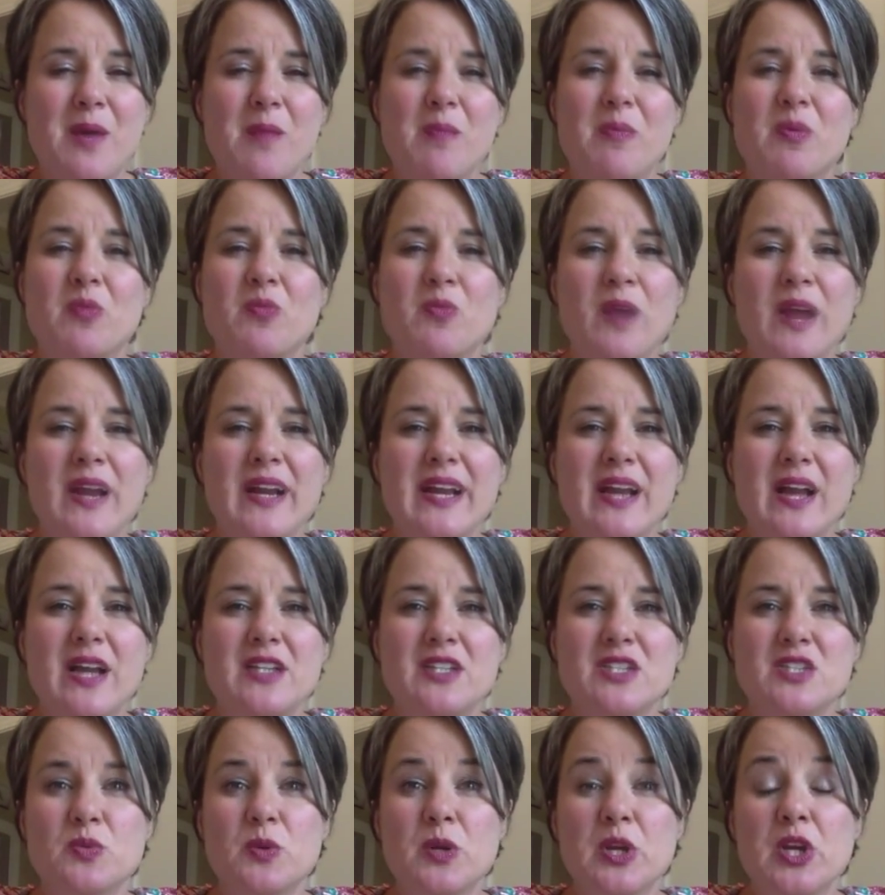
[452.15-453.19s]
But right now, I
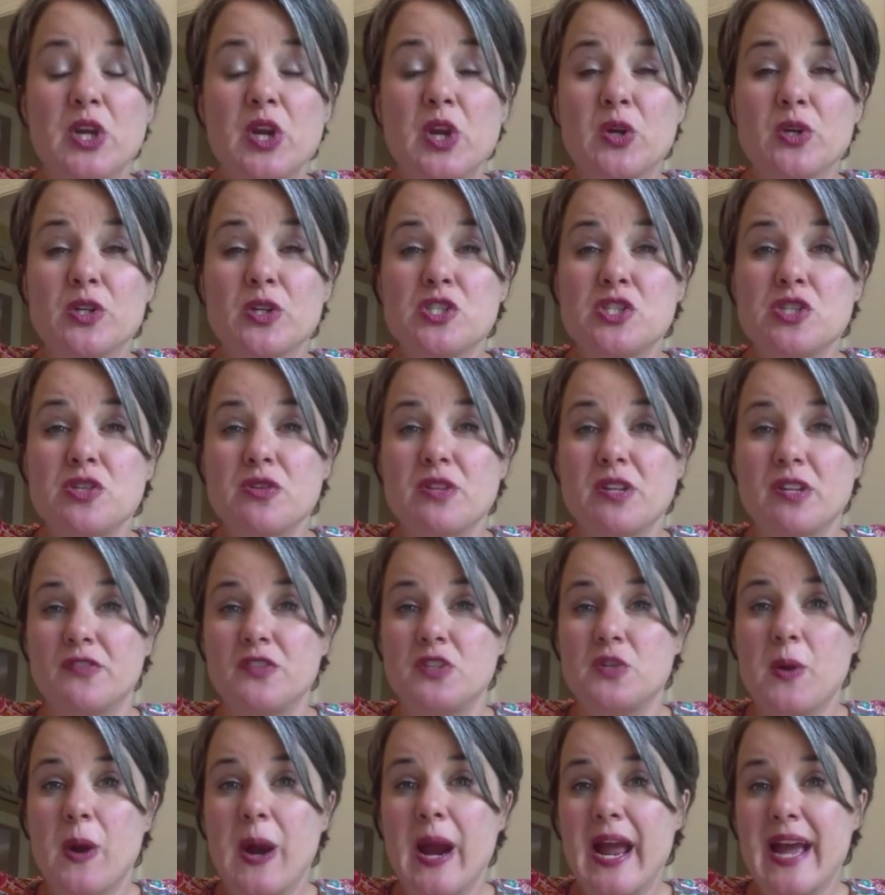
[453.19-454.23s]
just want to encourage you that if
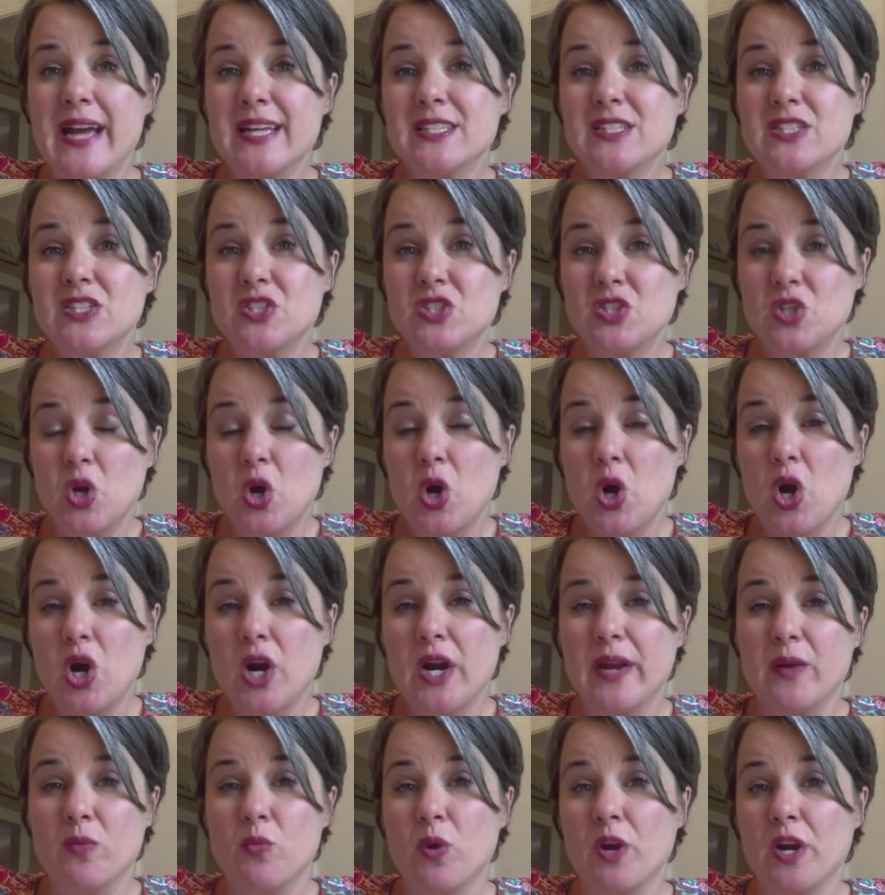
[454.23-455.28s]
you are at Star
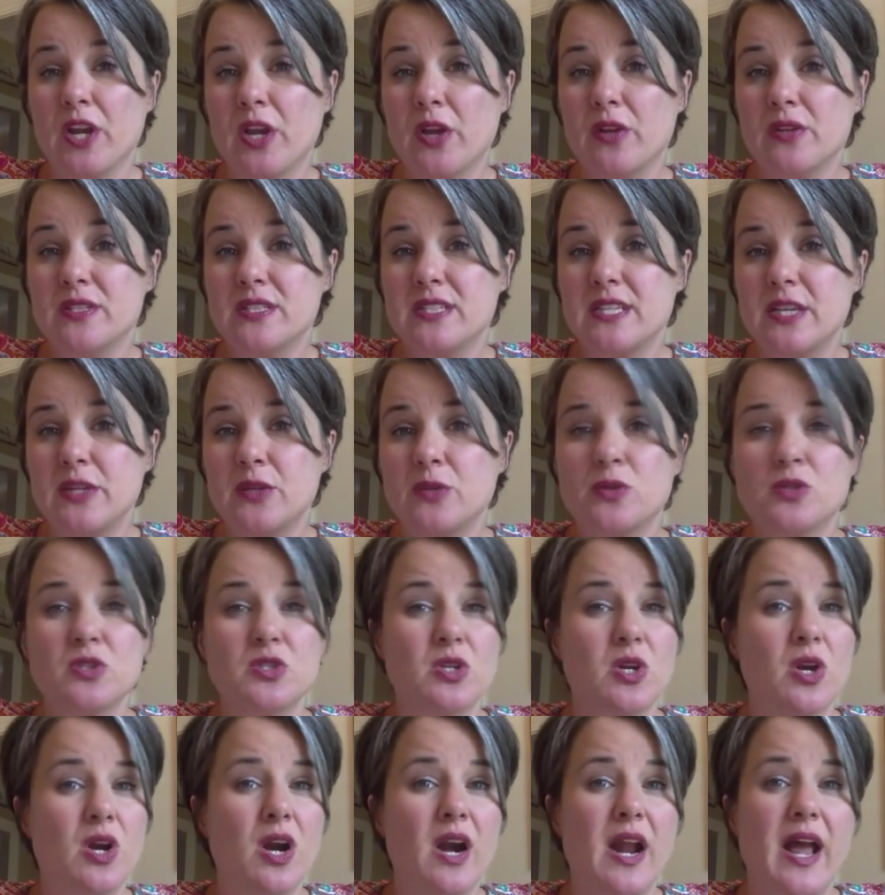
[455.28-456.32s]
and want to go to Senior
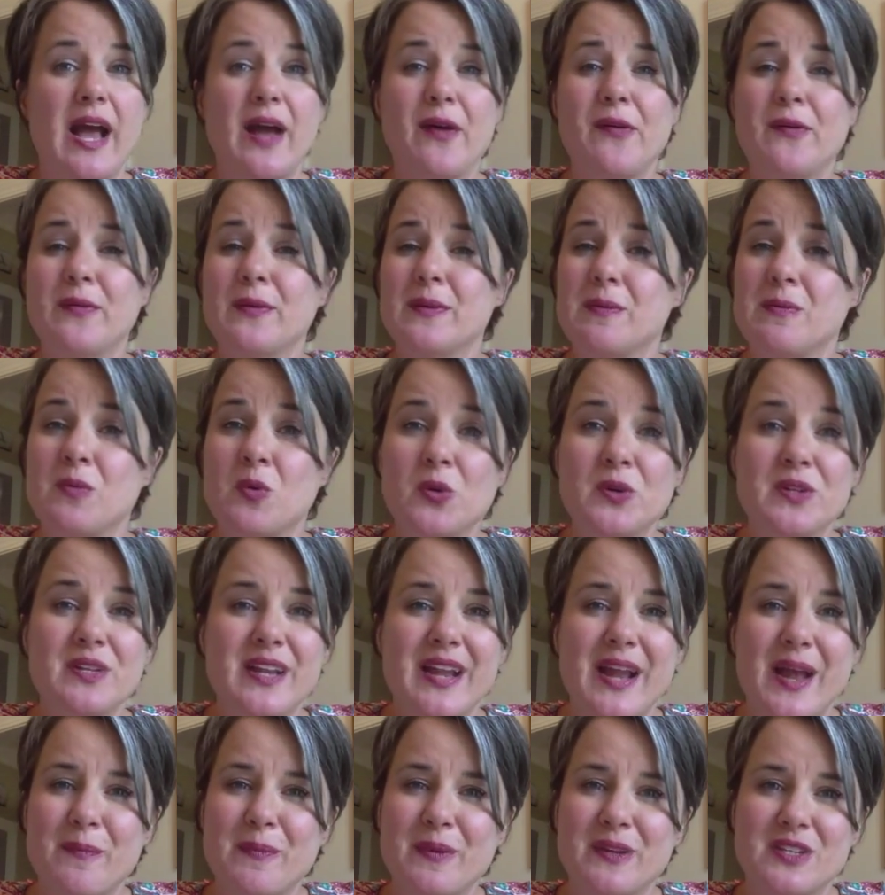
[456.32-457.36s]
Star, I will be more than
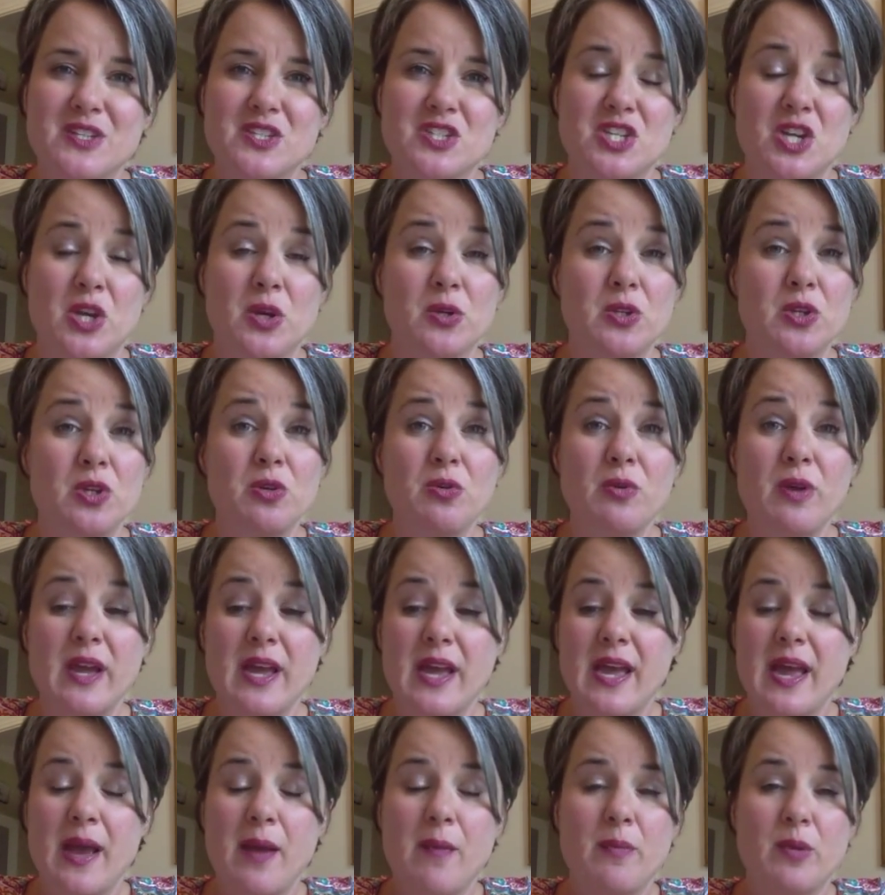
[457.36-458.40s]
happy to show you
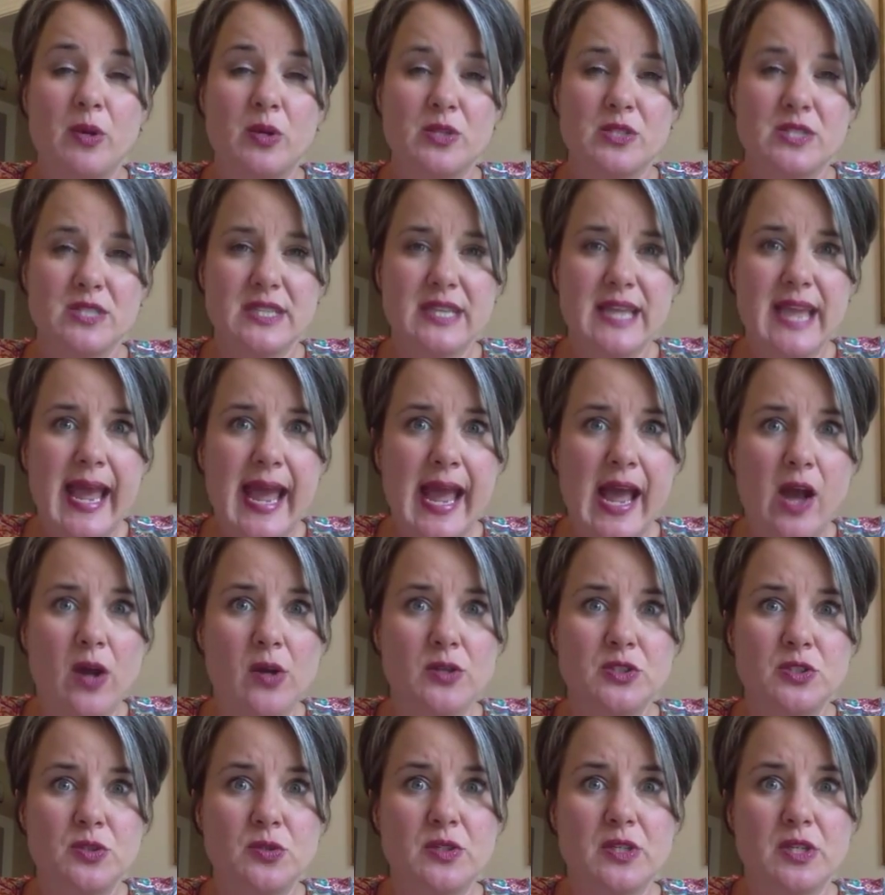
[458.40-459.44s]
personally how
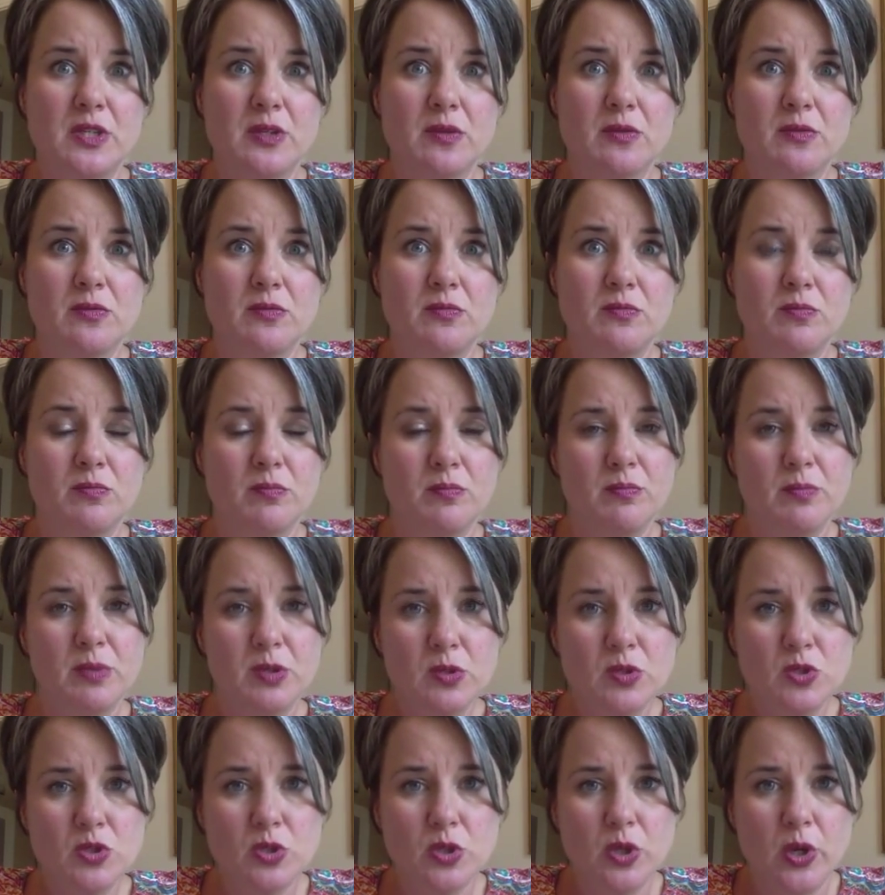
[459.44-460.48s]
you can
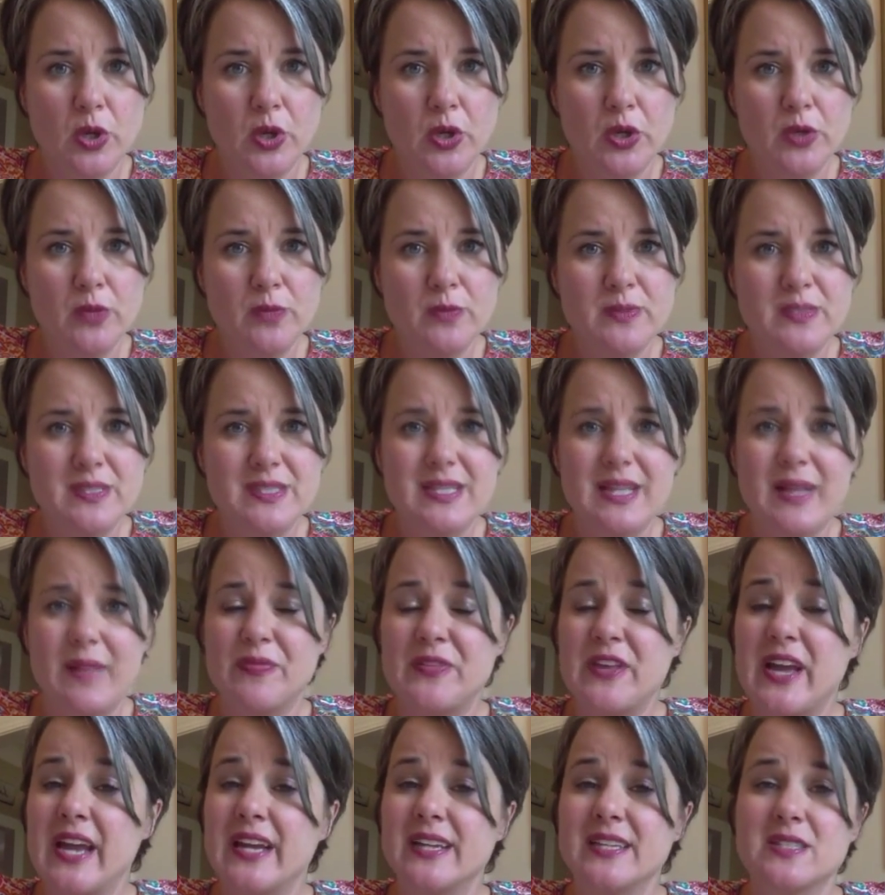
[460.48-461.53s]
build your groups.
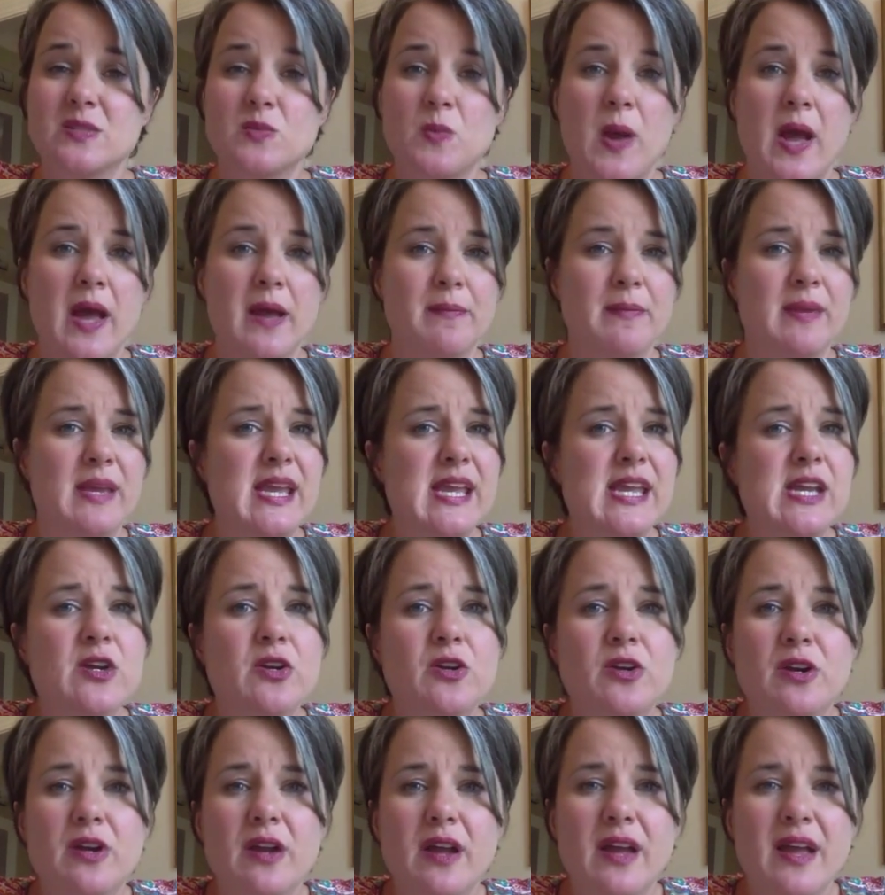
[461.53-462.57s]
That is why I'm
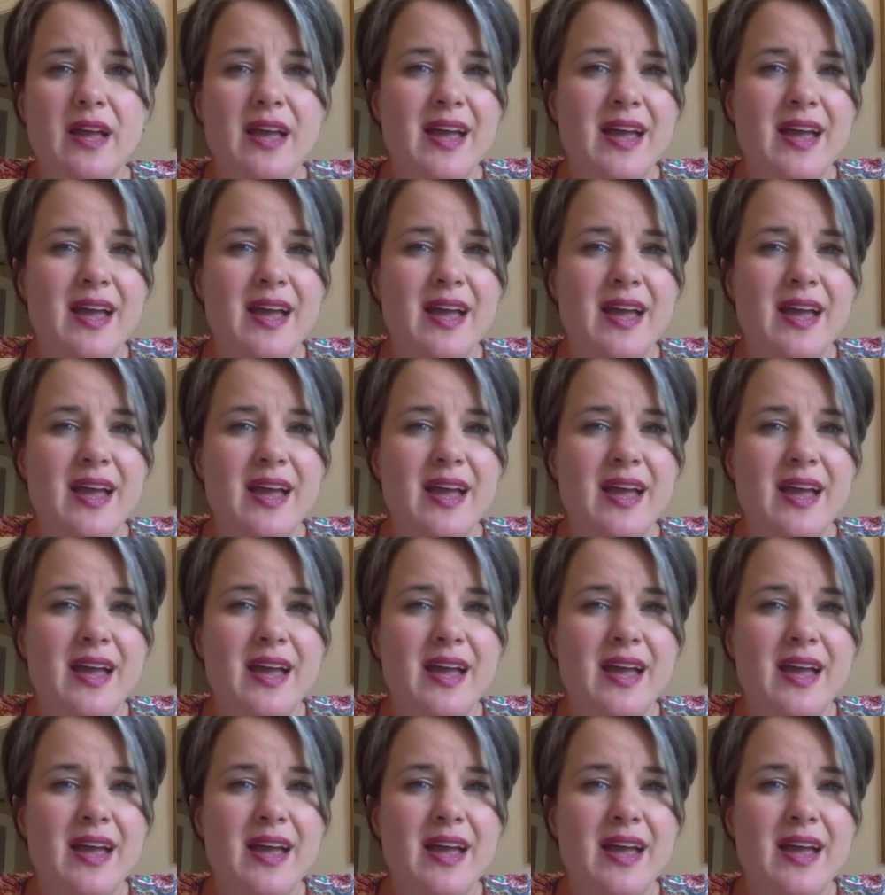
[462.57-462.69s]
here.